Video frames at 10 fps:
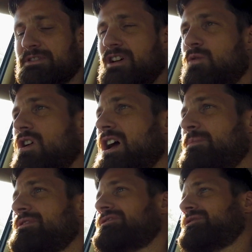and what
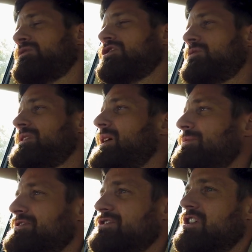happens. So what normally
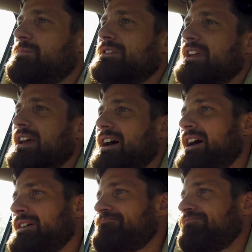happens is you hop in the
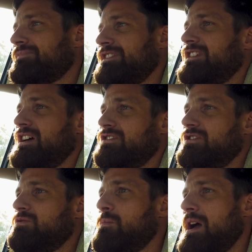car, the
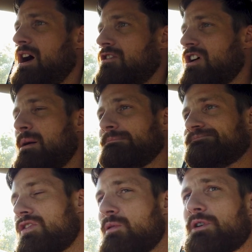unit will power up.
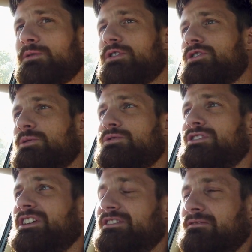Then what it'll do is it'll
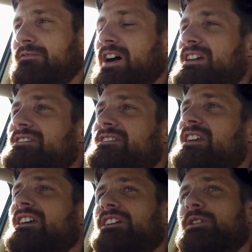detect your
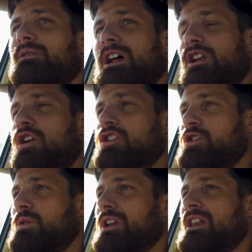face. It'll log
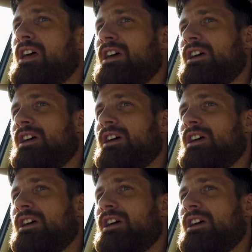you in.